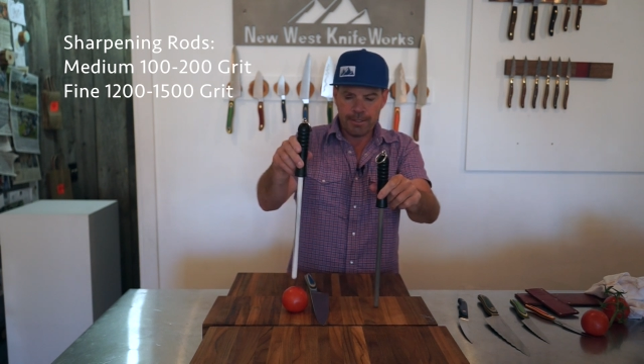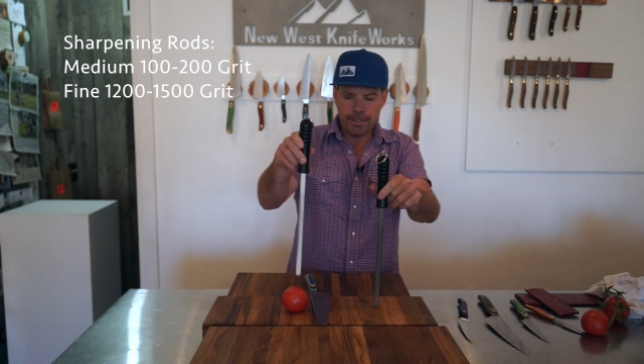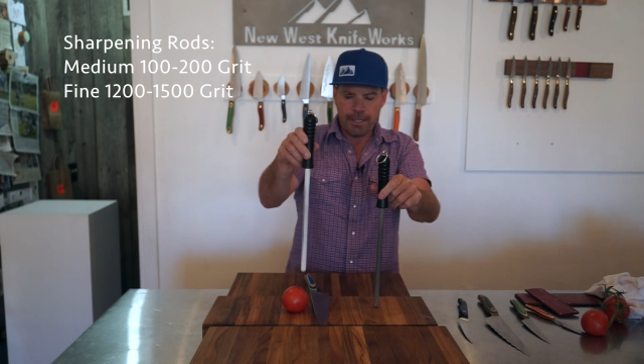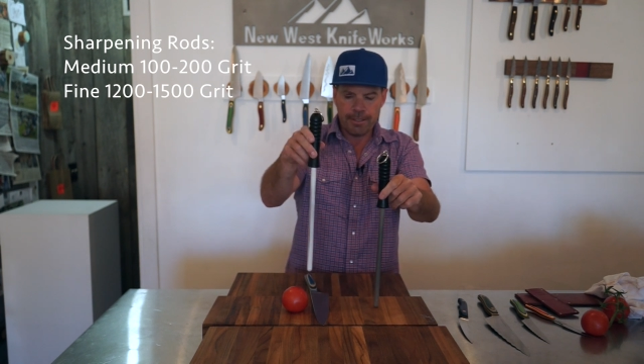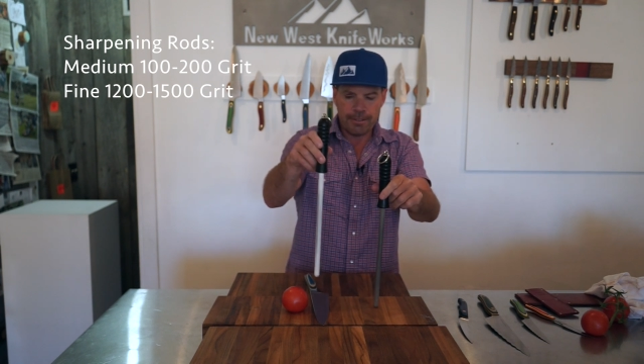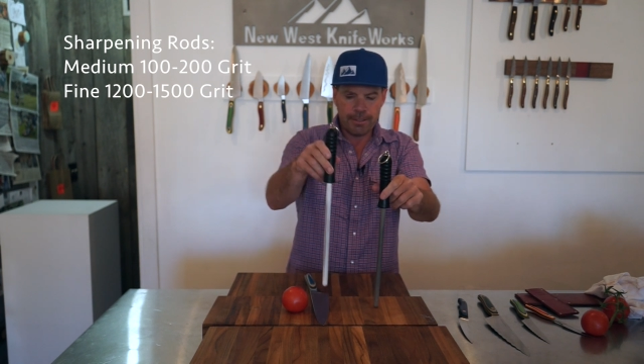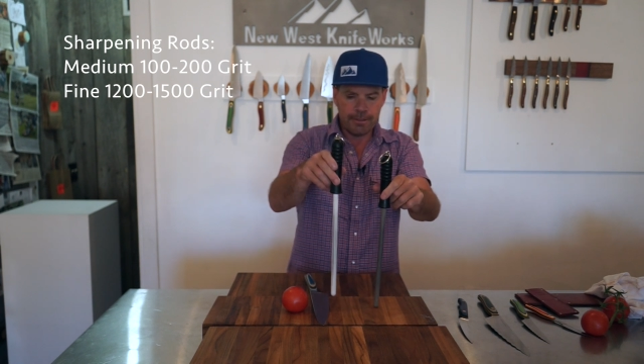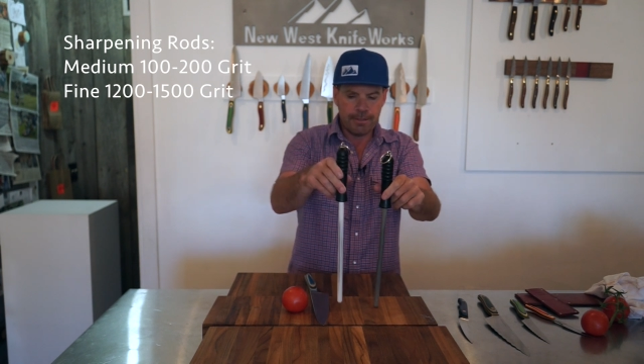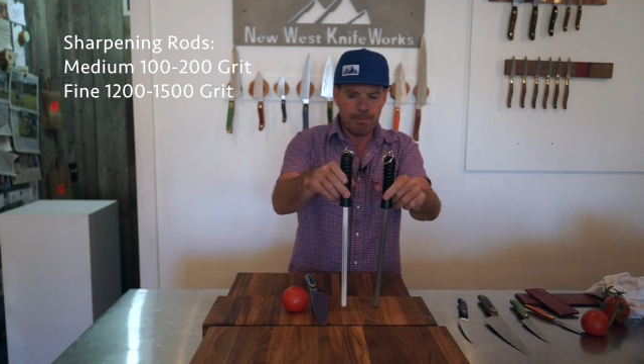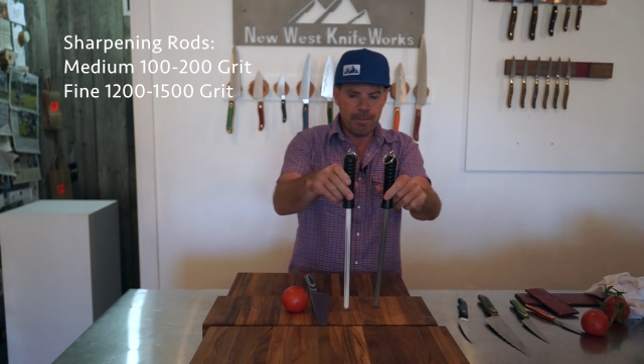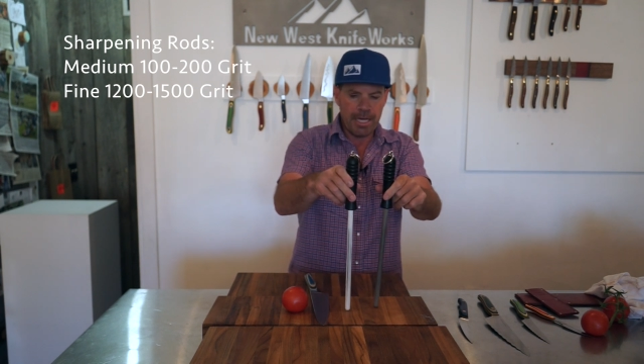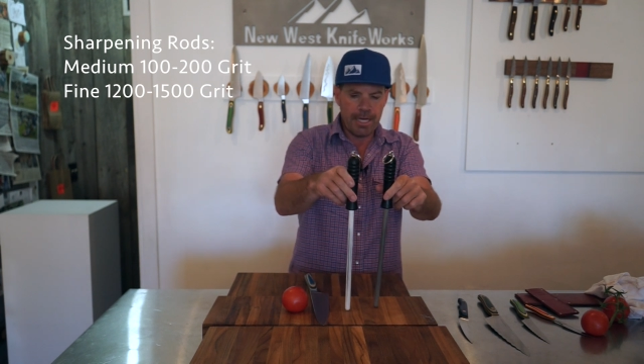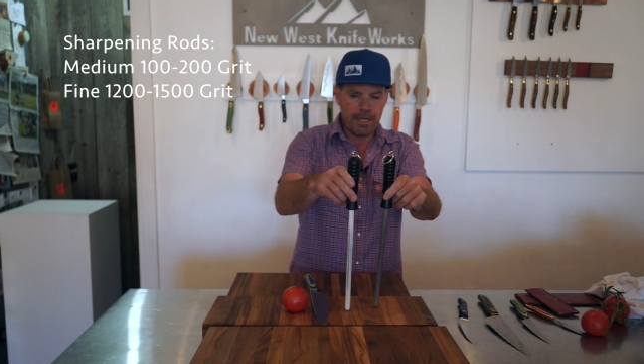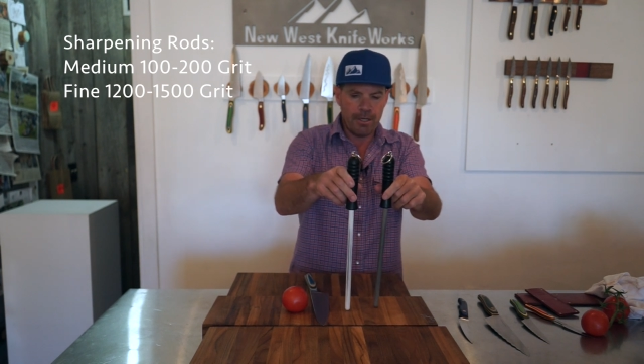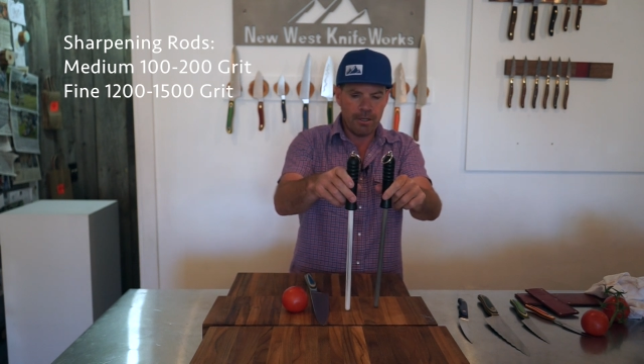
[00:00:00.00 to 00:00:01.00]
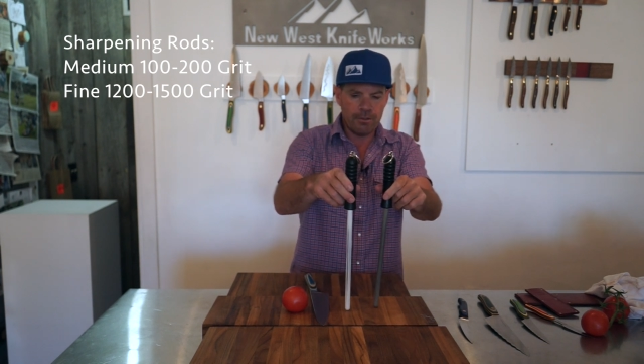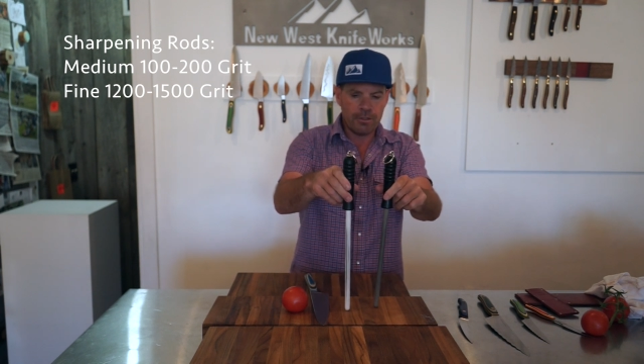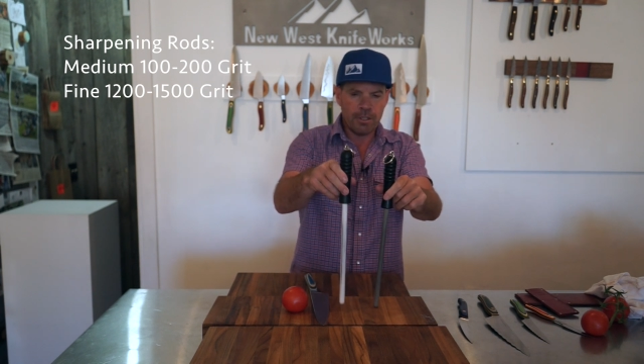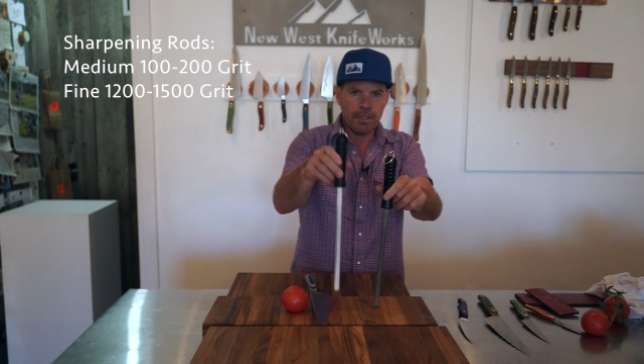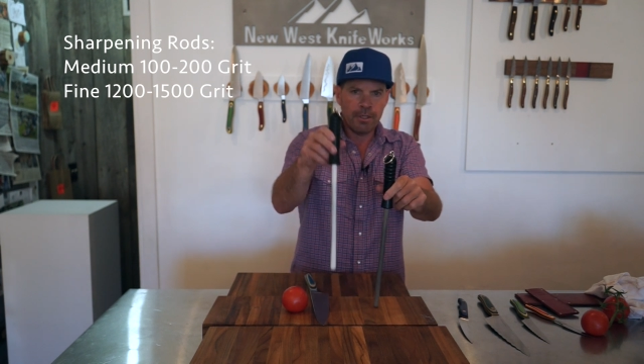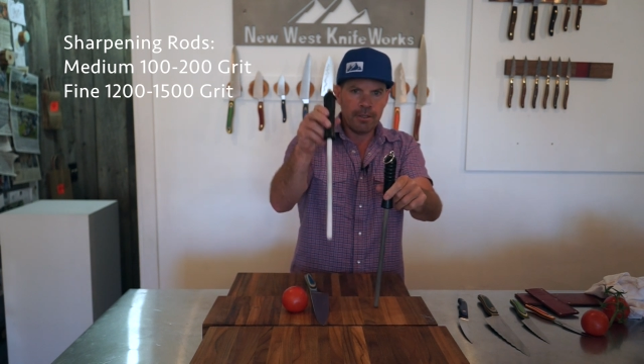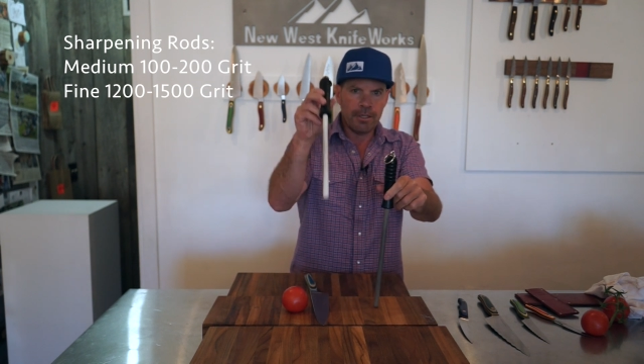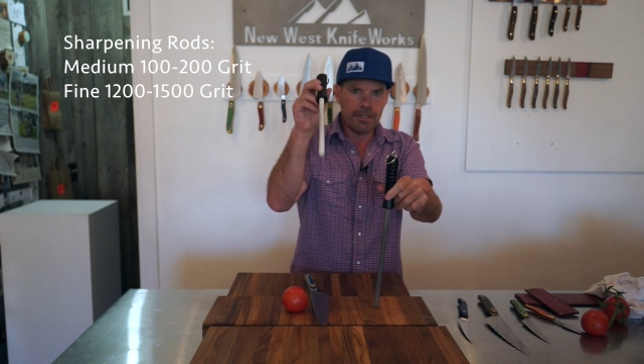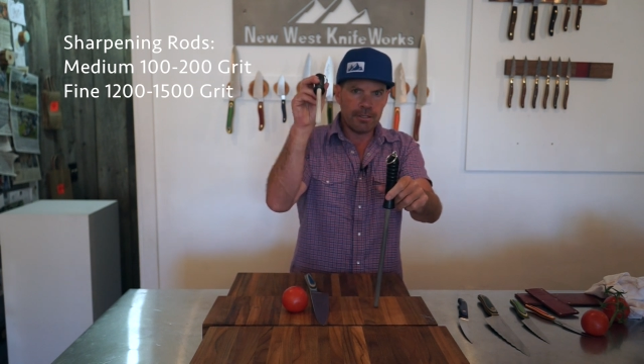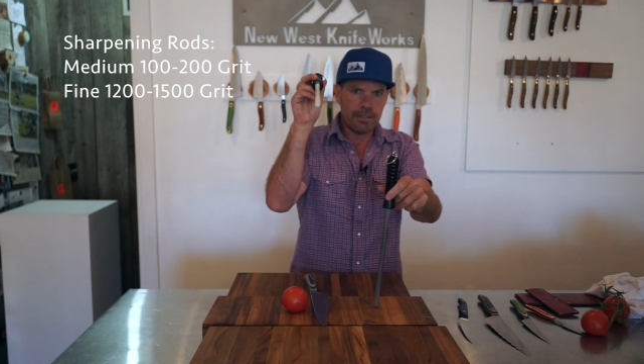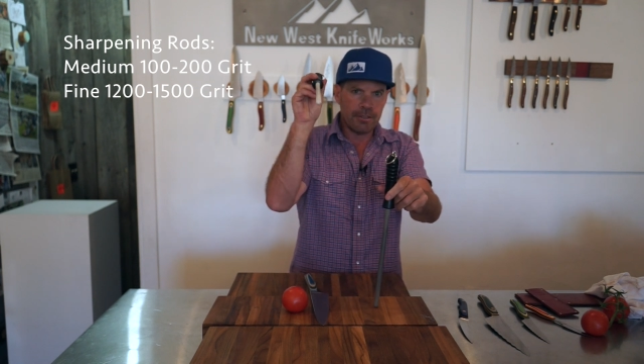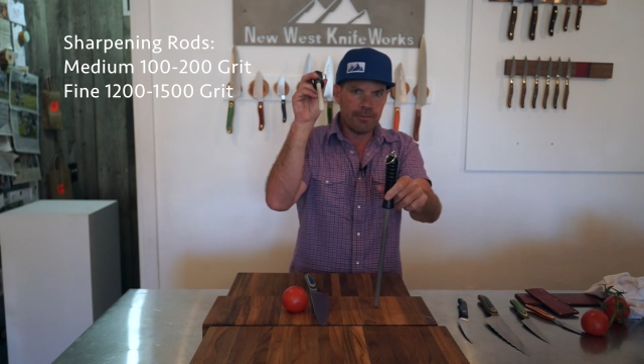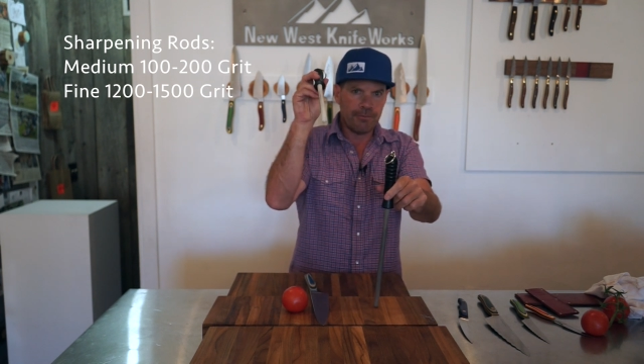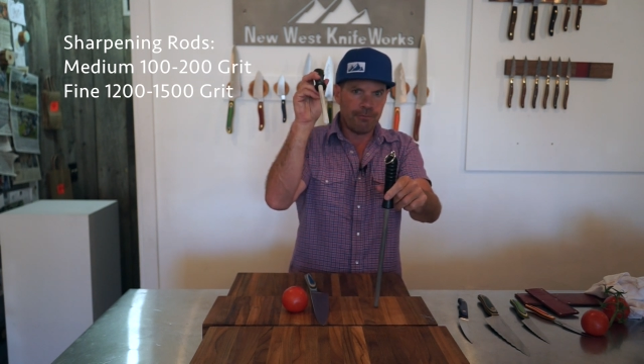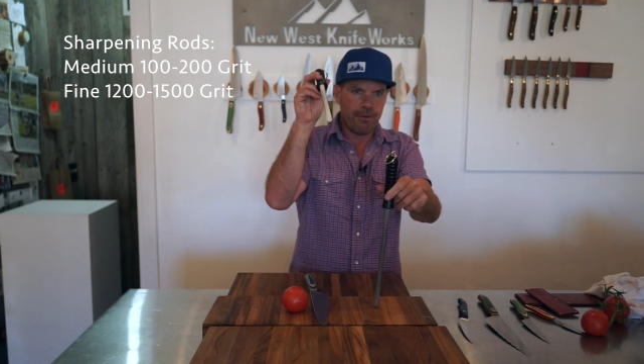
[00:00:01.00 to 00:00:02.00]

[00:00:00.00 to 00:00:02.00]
slicing tomatoes. This is